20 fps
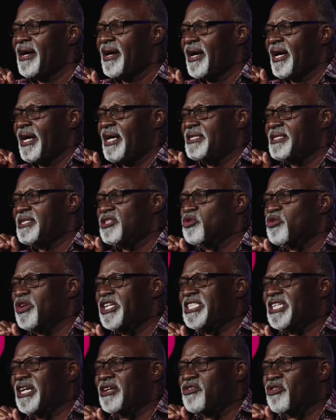It's
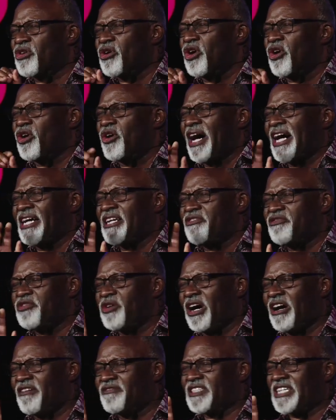Richard Rohr, and if you have